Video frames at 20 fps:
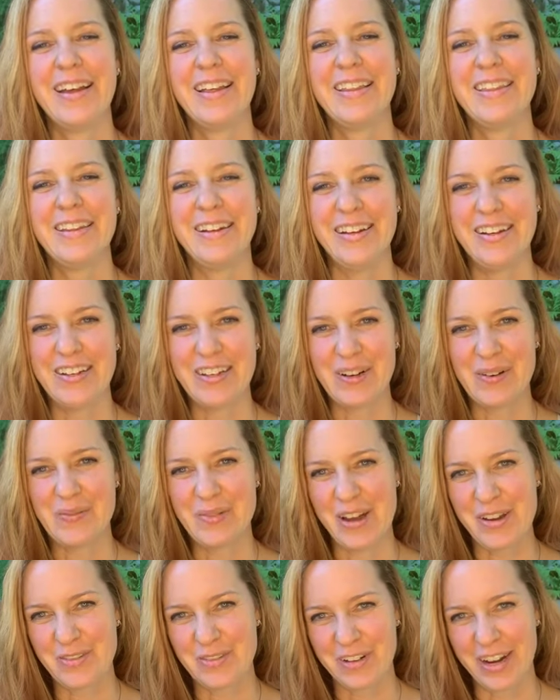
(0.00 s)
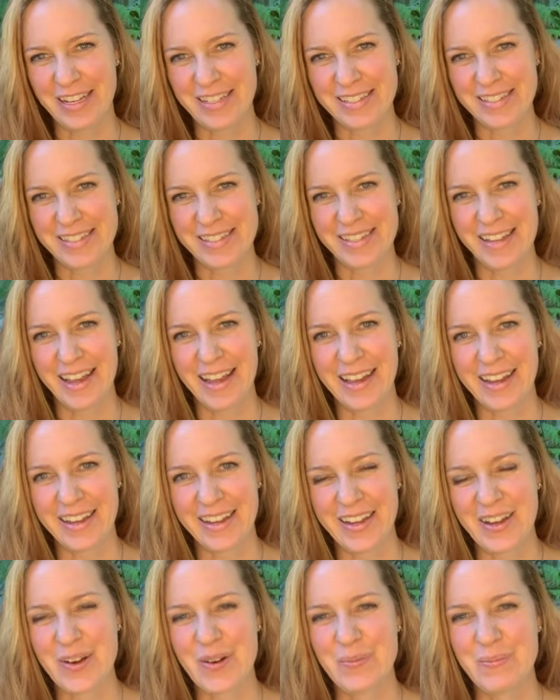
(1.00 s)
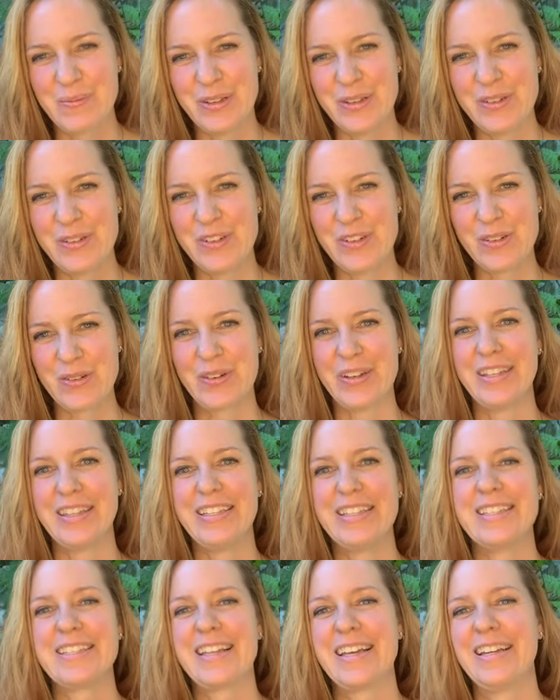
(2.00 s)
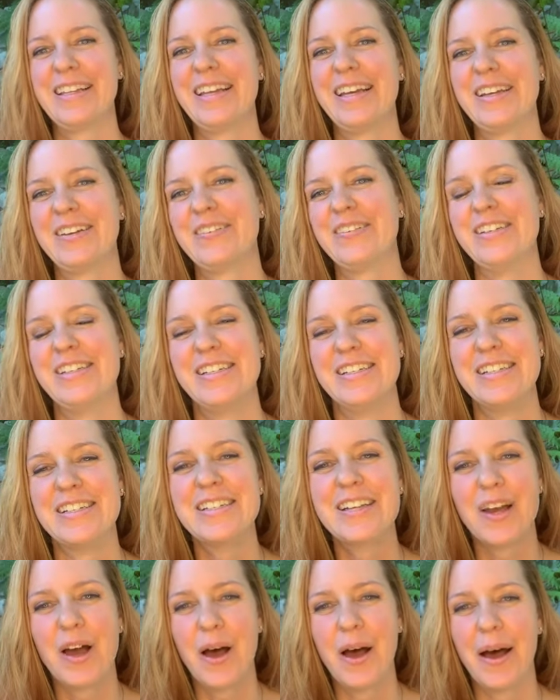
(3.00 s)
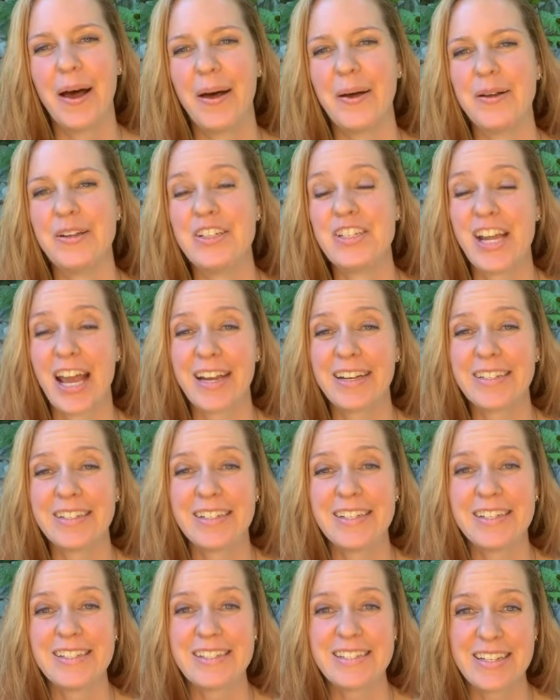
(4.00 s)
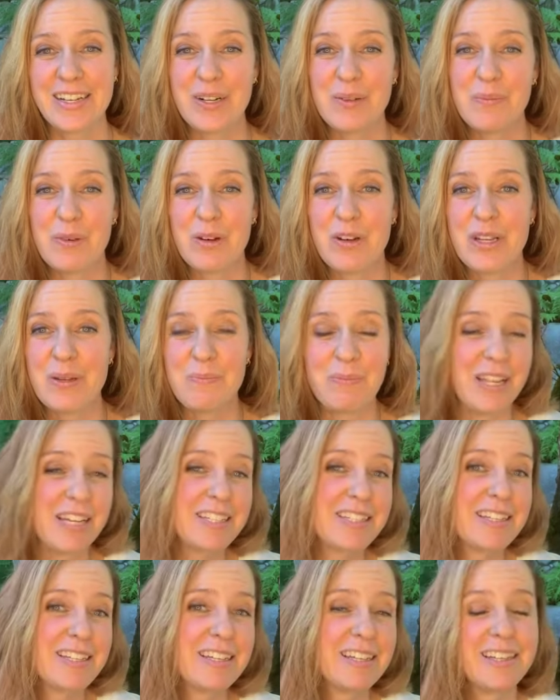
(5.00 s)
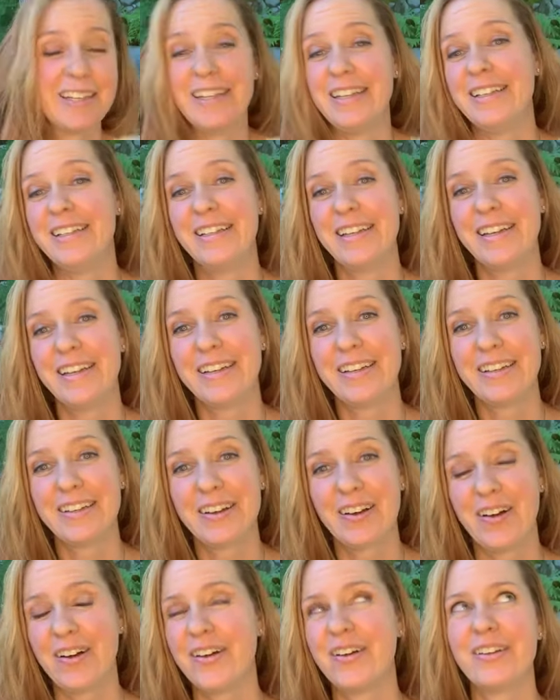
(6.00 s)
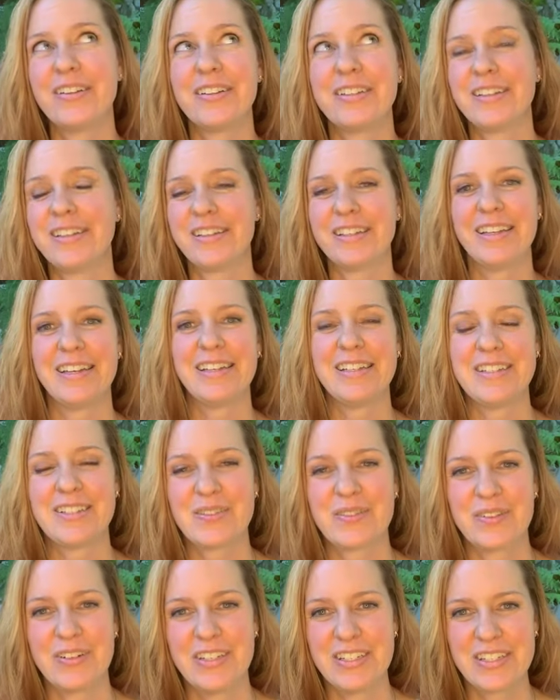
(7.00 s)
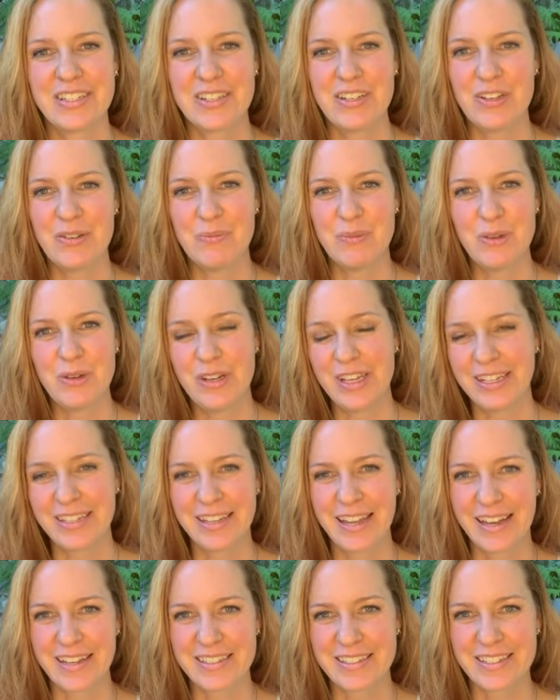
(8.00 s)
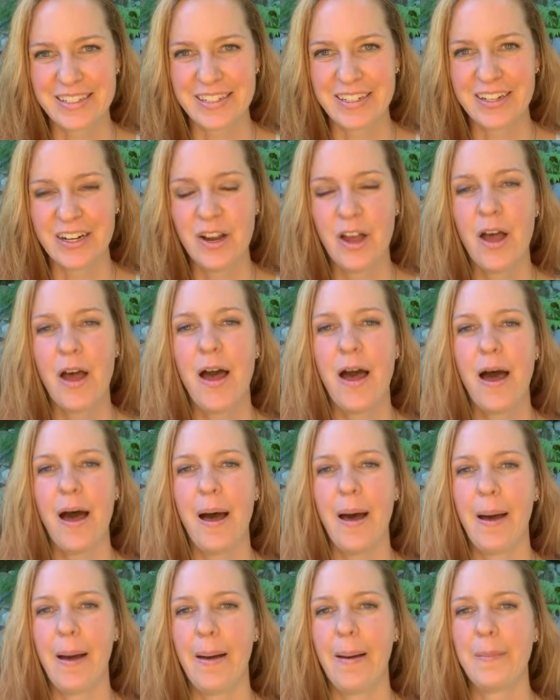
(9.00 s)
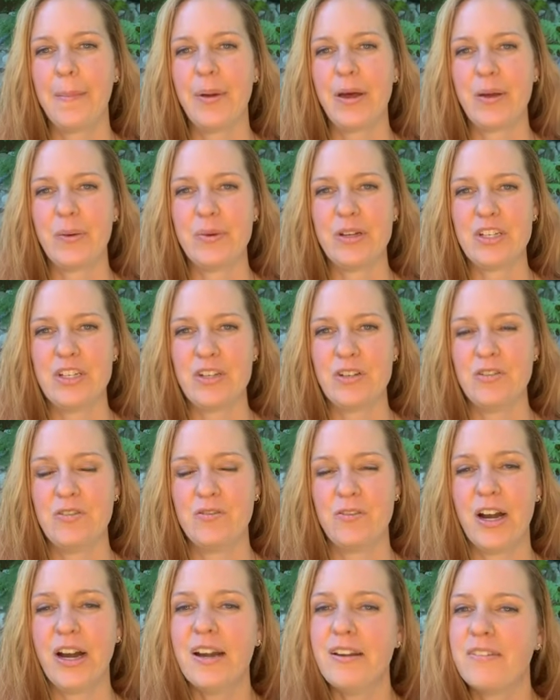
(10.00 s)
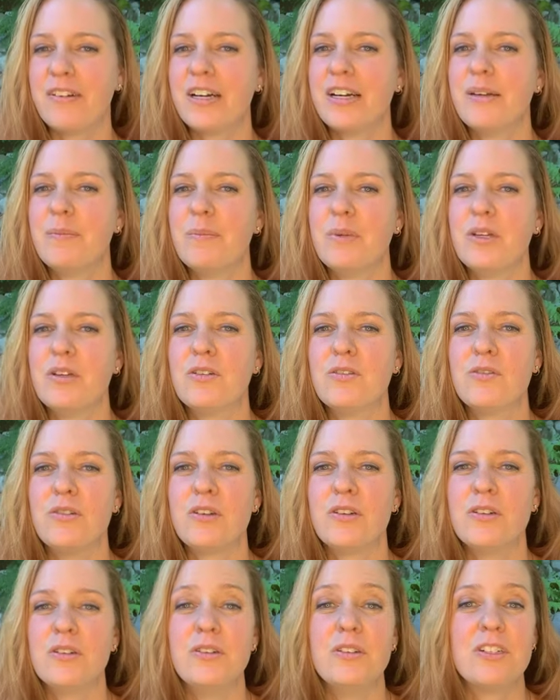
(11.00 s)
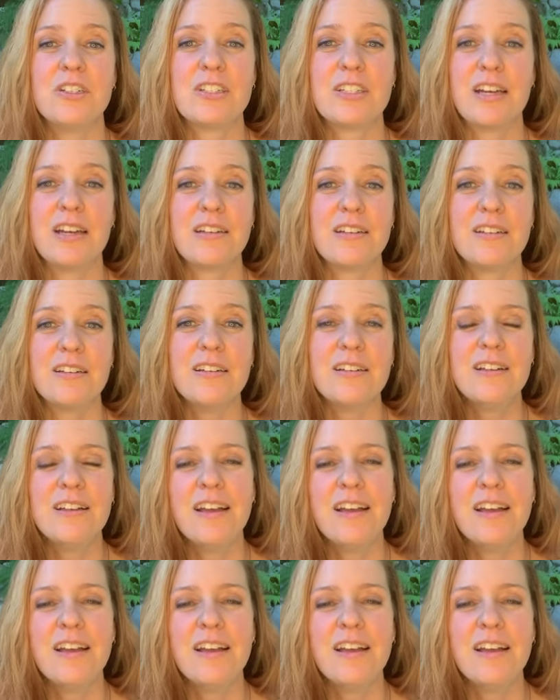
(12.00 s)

There you go, my friends. I hope you enjoyed this light language channeling ceremony, blessing, healing, all the good things for this new moon in Cancer. I wish you a very, very beautiful lunar cycle.